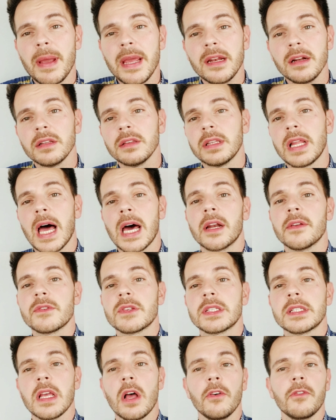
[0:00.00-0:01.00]
I made a lot of
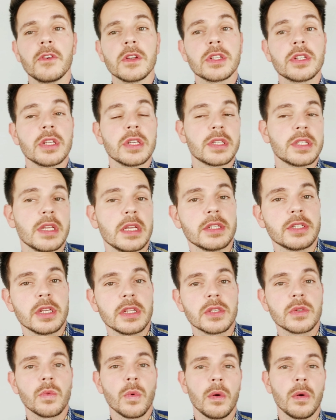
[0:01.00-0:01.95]
selfish decisions